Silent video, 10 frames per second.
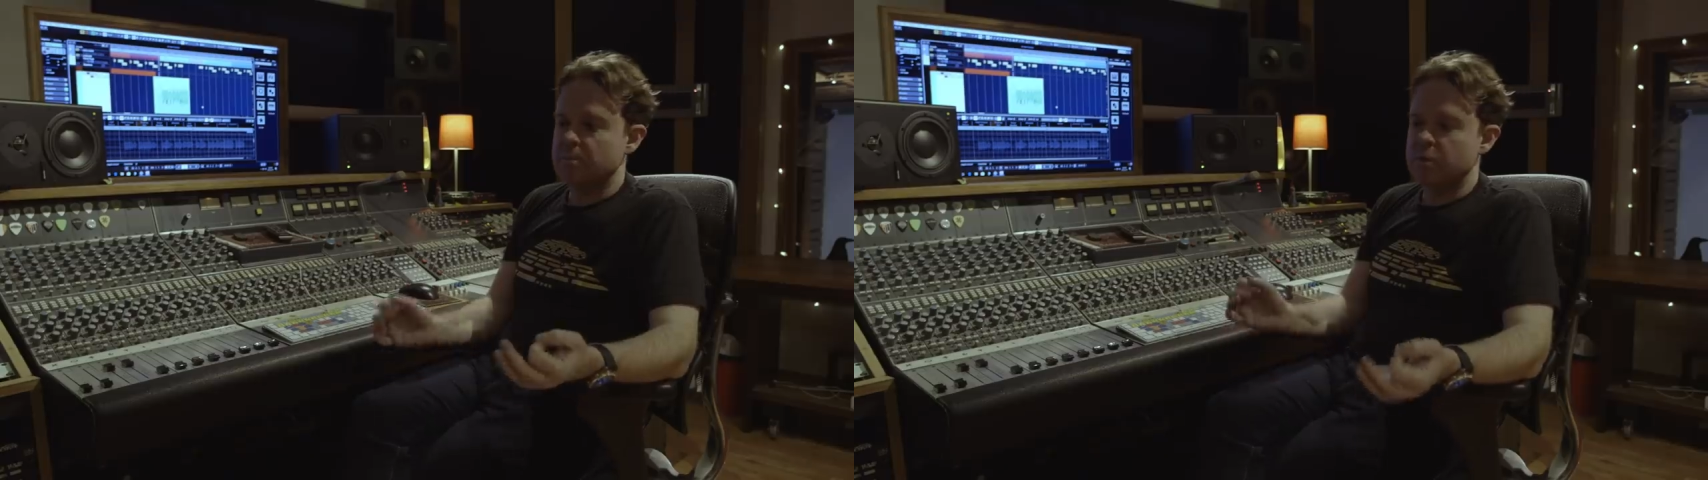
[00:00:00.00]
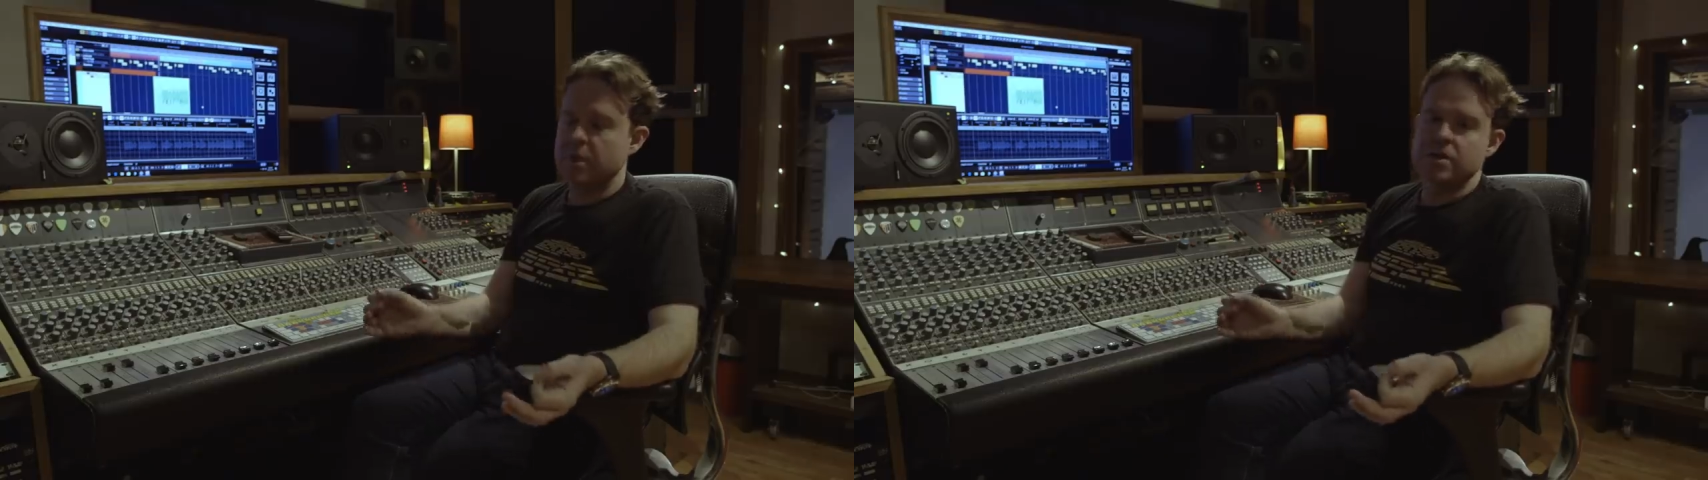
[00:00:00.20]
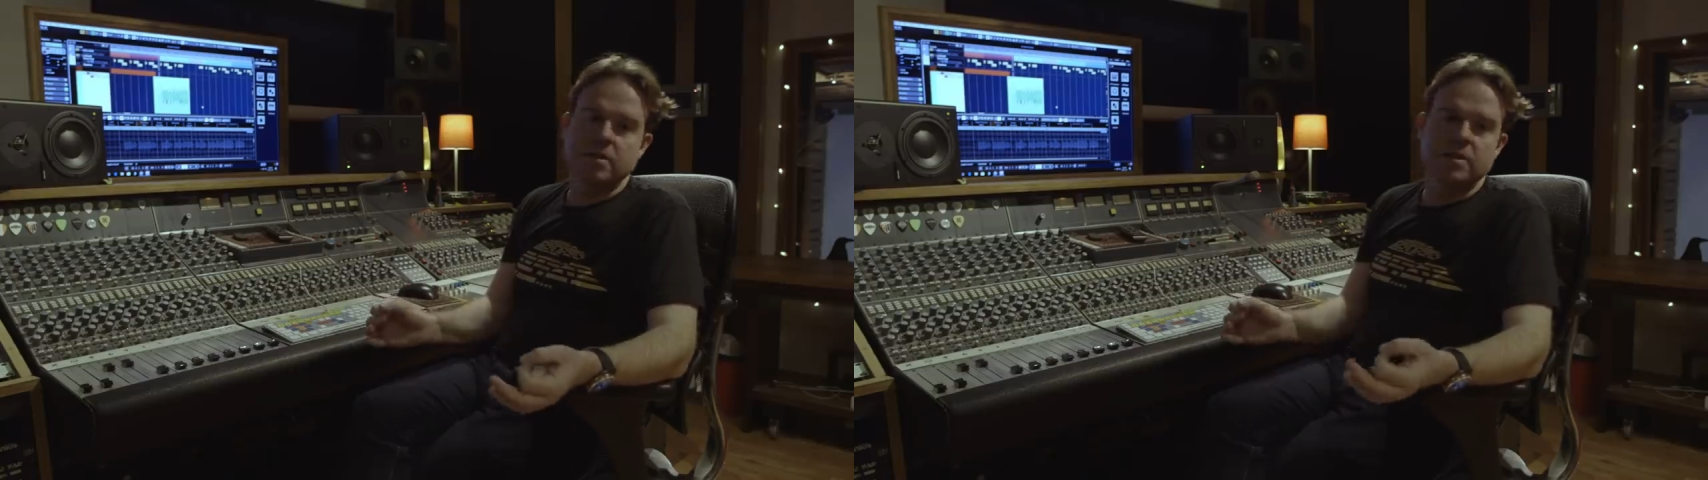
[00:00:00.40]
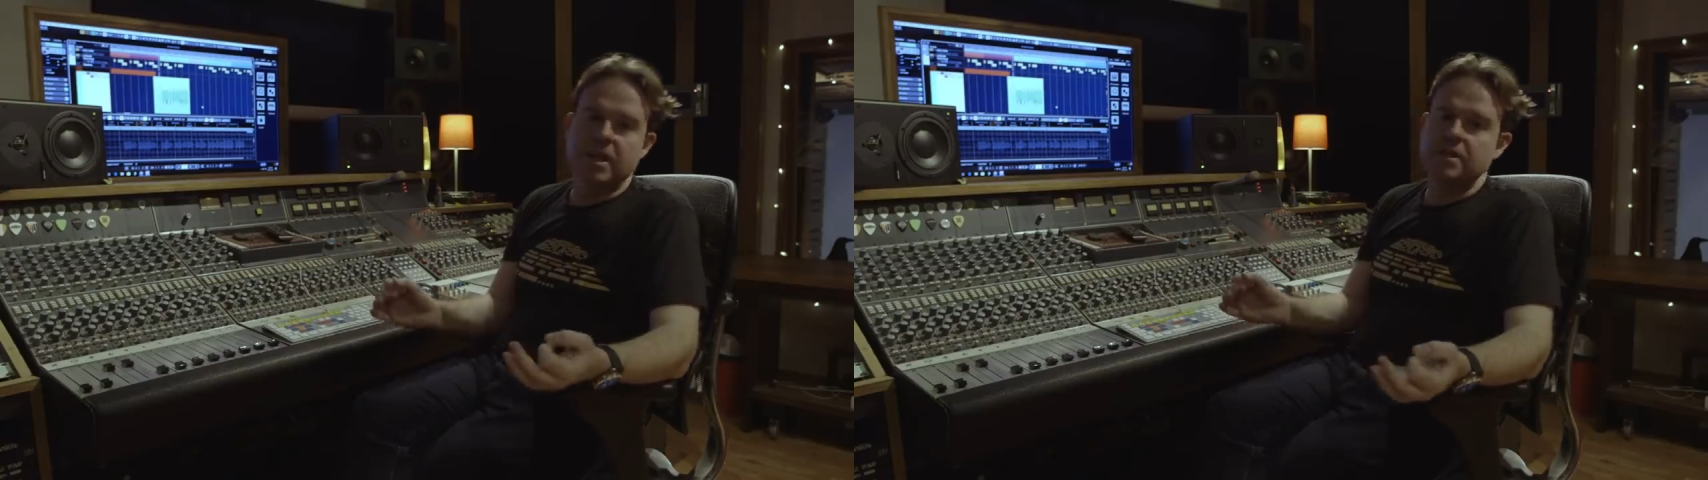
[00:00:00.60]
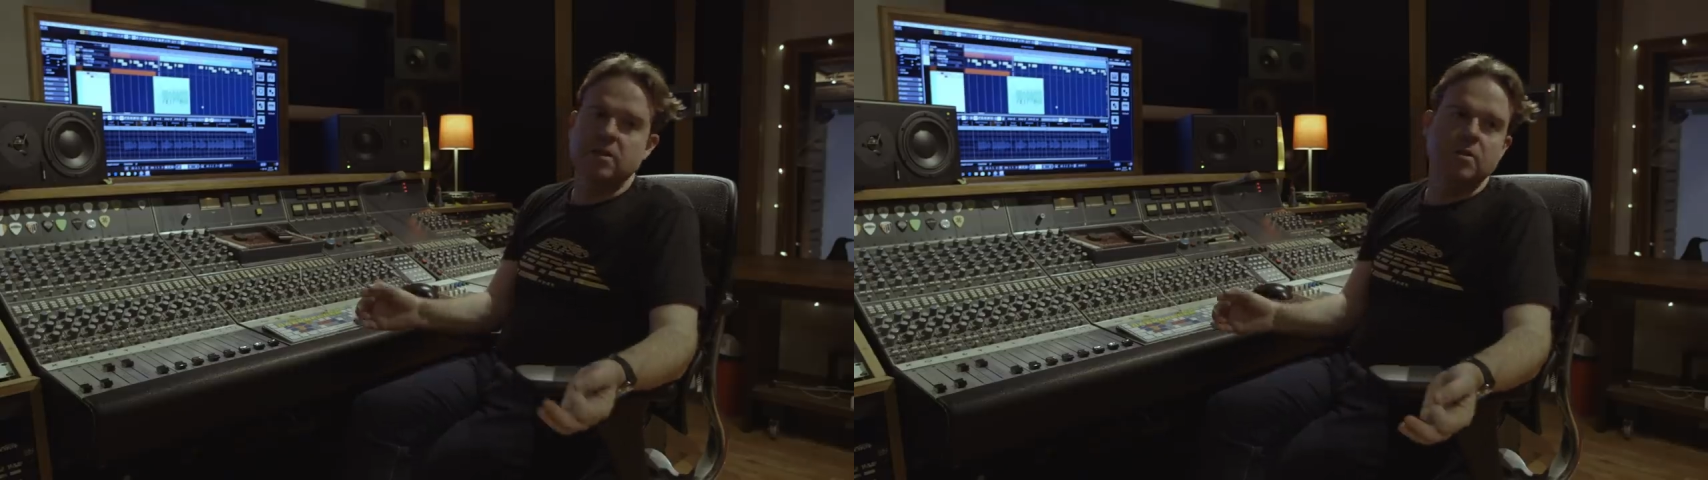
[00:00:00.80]
present
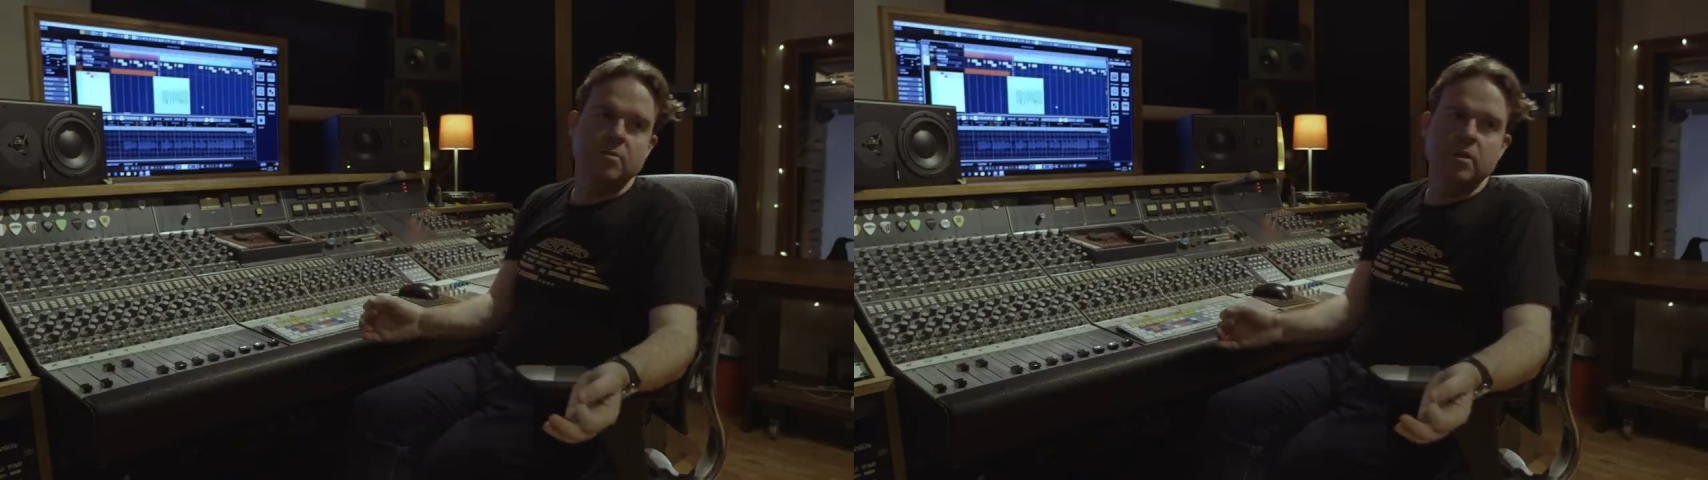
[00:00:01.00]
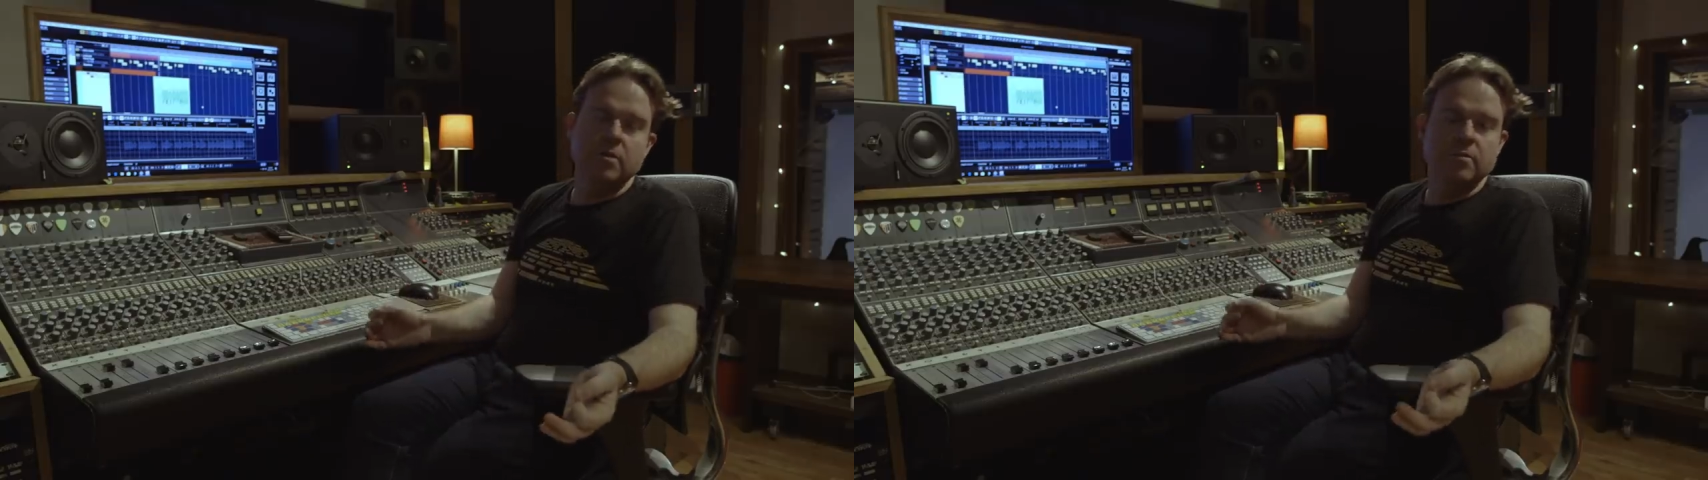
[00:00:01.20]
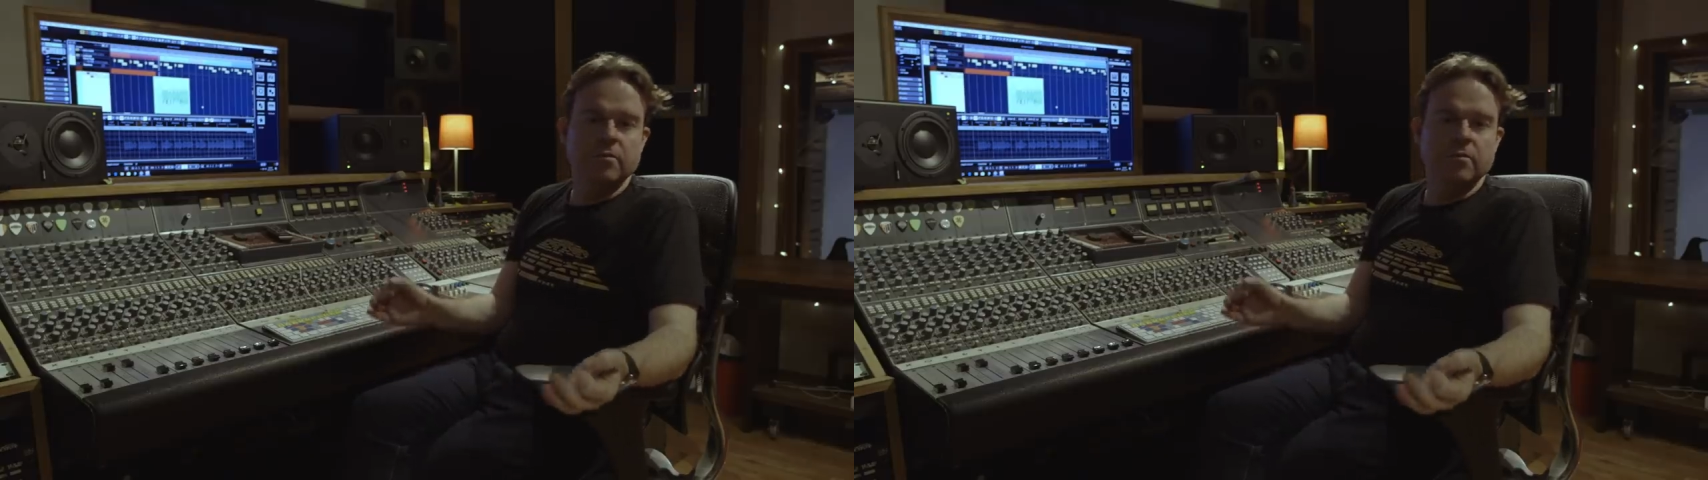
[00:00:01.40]
and deliberate